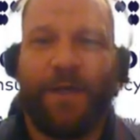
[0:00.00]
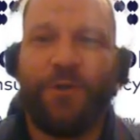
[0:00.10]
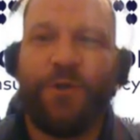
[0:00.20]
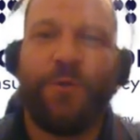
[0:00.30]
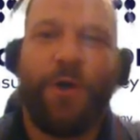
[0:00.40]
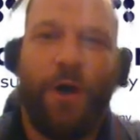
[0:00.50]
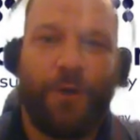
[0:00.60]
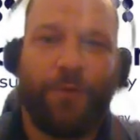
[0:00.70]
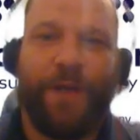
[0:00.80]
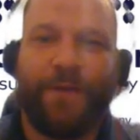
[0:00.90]
Like when you do an
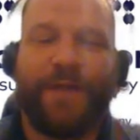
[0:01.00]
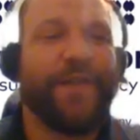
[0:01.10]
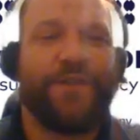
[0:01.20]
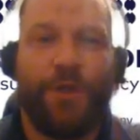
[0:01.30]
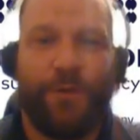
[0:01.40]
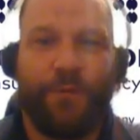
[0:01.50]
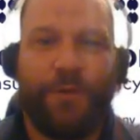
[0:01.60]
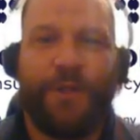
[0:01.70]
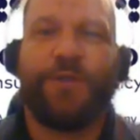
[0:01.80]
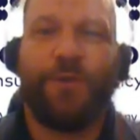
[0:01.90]
auto rate, like that's you,
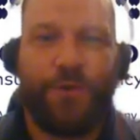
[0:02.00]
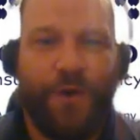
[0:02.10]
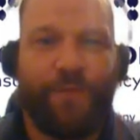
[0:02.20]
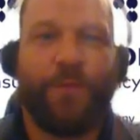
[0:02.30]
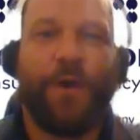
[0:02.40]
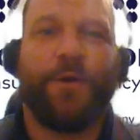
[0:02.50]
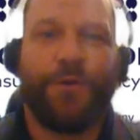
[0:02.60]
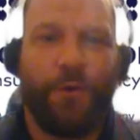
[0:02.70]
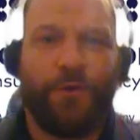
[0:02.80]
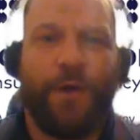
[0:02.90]
it's your driving
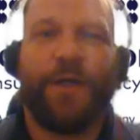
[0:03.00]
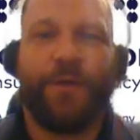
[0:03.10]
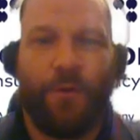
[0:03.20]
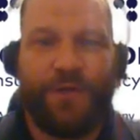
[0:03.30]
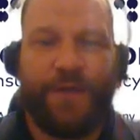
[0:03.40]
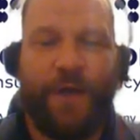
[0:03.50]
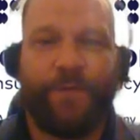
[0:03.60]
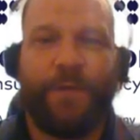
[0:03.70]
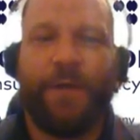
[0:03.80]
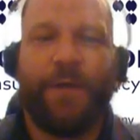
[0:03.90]
record, your credit, your stuff.